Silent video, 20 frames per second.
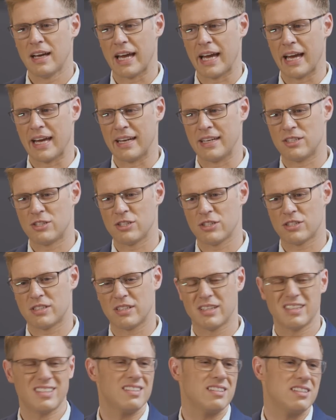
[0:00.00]
And it
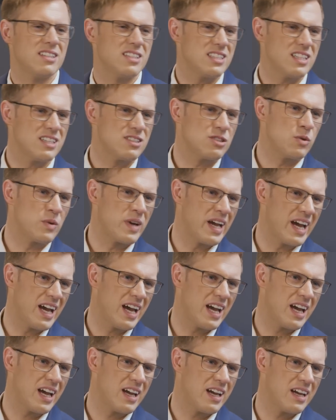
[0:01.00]
does
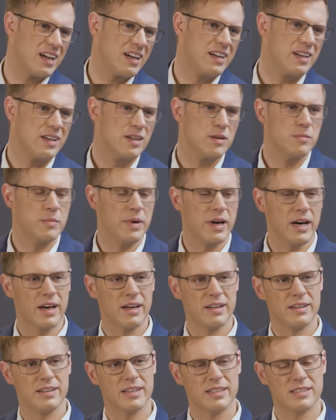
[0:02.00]
okay,
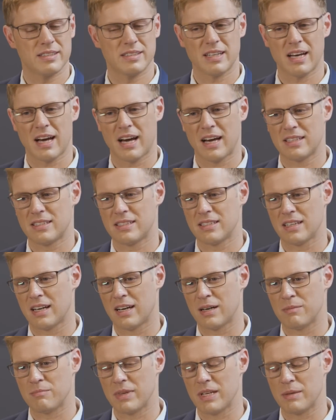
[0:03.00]
but it's not,
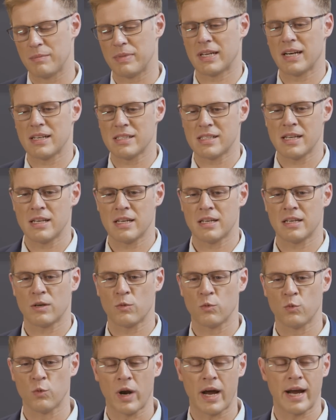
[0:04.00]
because they didn't
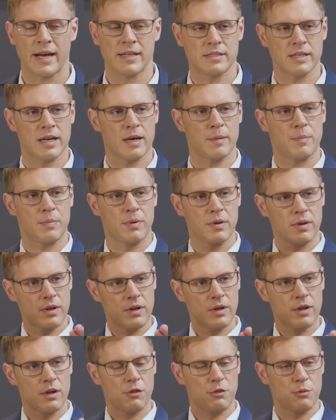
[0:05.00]
rise up
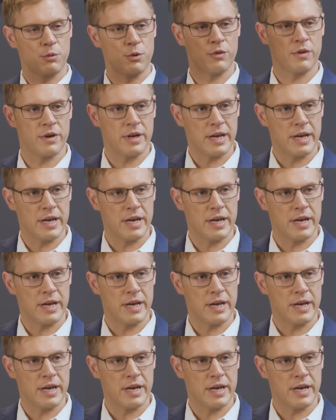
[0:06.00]
through the